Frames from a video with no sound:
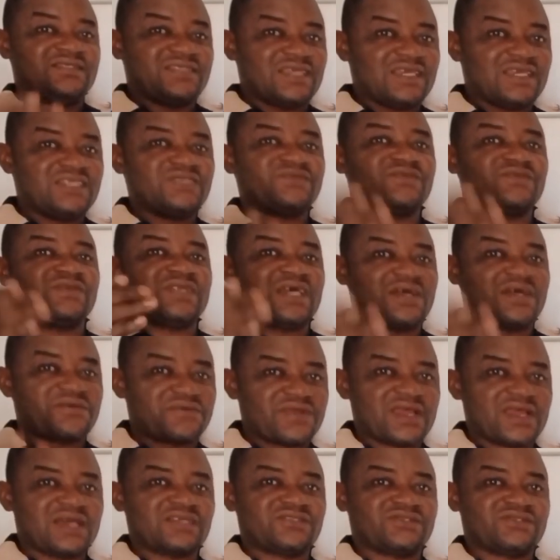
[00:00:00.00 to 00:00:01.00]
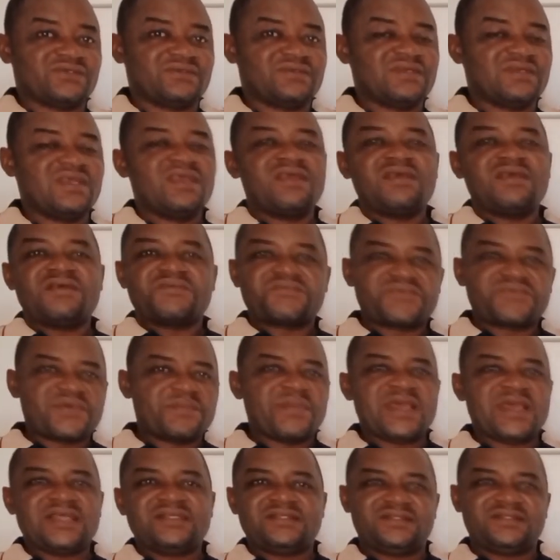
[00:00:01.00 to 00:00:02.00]
change for that reaction
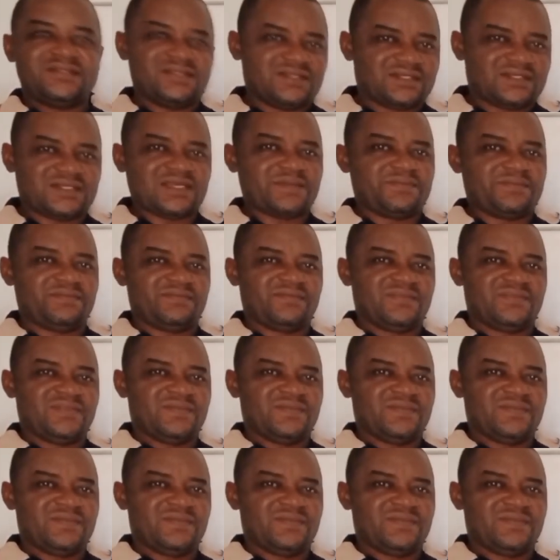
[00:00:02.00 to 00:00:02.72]
remains the same.